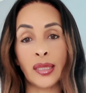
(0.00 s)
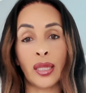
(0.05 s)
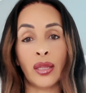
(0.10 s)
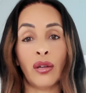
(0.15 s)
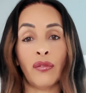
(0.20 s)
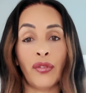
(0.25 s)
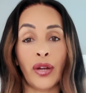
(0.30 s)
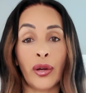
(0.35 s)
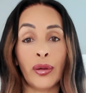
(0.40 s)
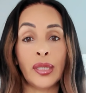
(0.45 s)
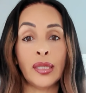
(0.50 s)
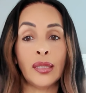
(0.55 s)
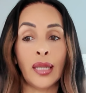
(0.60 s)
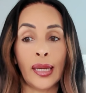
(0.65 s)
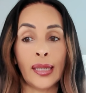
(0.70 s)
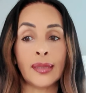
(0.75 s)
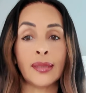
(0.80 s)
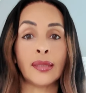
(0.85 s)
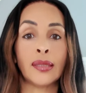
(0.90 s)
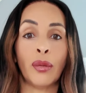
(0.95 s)
and they're very
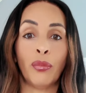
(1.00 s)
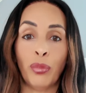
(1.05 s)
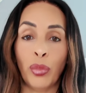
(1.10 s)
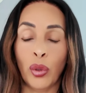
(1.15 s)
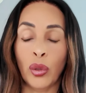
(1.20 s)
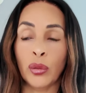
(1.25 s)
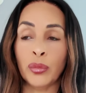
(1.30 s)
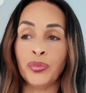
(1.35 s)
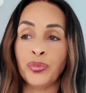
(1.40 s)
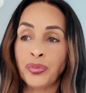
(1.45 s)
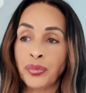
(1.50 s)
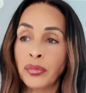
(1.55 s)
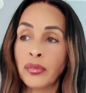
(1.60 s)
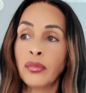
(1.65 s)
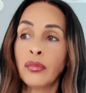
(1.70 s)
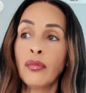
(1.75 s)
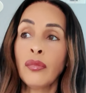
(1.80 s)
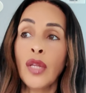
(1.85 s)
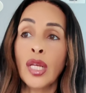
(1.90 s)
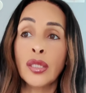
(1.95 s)
like simple.
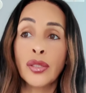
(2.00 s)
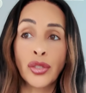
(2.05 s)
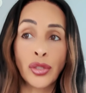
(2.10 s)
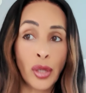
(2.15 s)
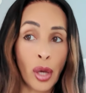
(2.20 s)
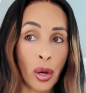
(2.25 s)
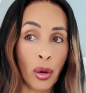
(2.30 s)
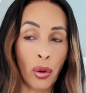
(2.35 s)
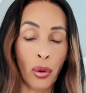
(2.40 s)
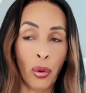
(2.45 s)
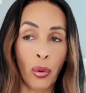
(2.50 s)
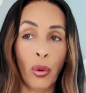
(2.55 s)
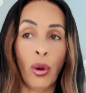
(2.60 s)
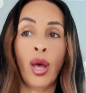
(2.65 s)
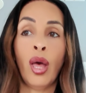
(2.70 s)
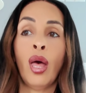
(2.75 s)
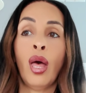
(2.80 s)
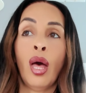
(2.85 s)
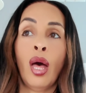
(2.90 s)
So,